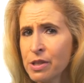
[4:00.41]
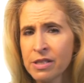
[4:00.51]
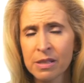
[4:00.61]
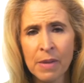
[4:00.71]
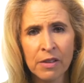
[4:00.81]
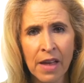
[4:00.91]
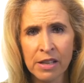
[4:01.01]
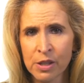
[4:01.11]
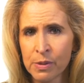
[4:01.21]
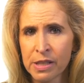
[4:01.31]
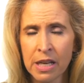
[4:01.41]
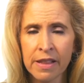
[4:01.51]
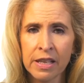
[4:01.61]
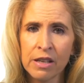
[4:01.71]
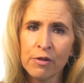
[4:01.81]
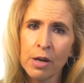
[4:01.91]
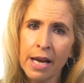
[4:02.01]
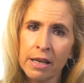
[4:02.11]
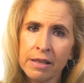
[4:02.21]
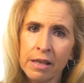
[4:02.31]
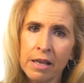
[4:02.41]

she smelled that, she was going to think of her aunt.